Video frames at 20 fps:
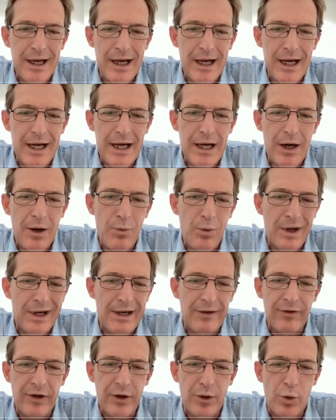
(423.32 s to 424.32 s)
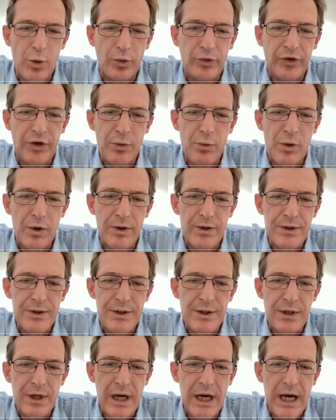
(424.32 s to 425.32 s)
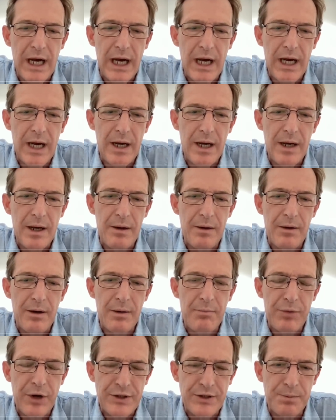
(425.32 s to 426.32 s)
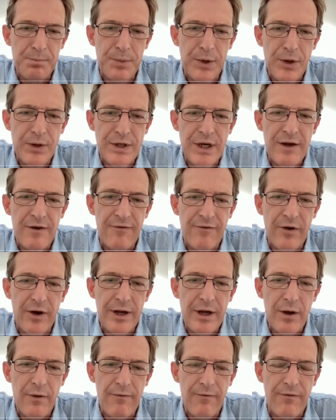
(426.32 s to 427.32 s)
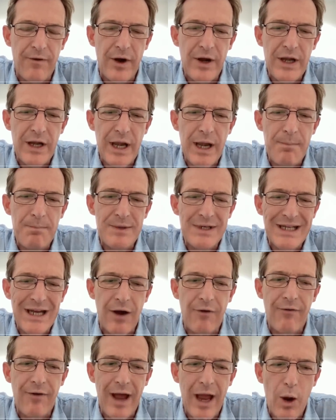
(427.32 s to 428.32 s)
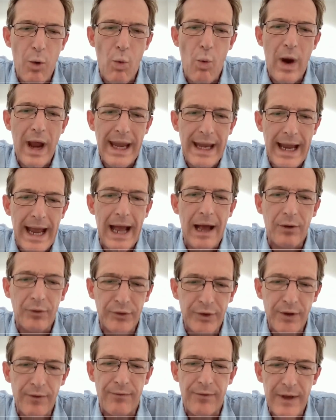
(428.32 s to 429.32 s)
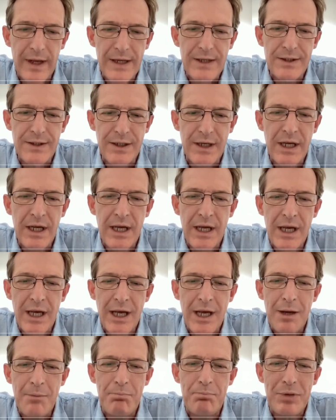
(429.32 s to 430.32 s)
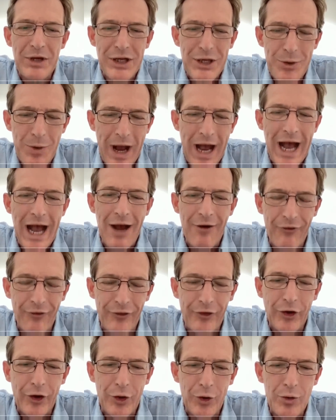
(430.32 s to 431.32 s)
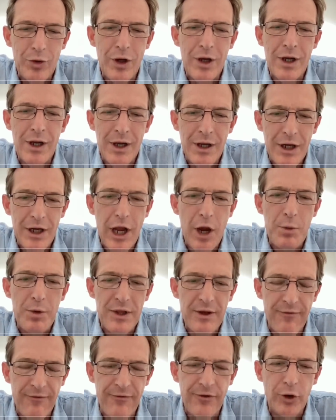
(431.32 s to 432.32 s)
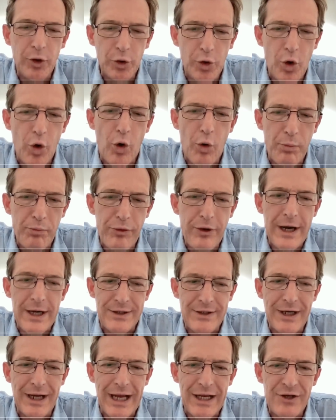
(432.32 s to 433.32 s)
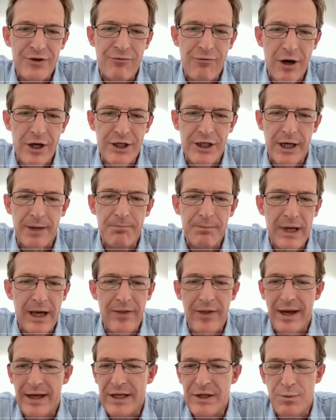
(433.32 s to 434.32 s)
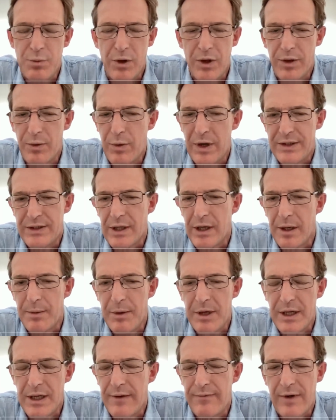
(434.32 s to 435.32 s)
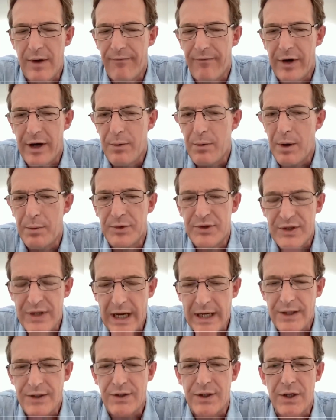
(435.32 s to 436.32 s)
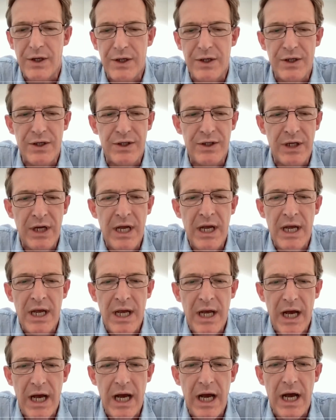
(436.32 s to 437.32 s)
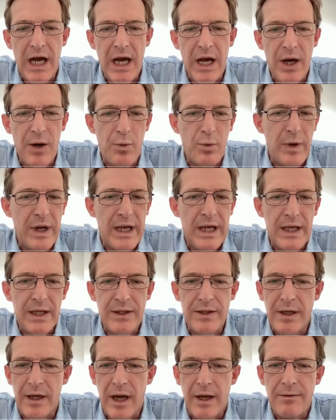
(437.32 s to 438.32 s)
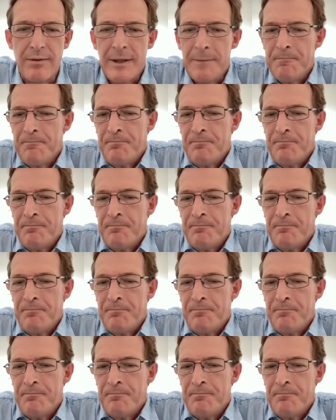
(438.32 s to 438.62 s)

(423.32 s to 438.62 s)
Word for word: uh, at one level, of course, you want uh, President Putin to find out find himself a way out of this. But you have to go with a full court press against Russia. And that is what the Western community have done very well with sanctions, Uh, with, you know,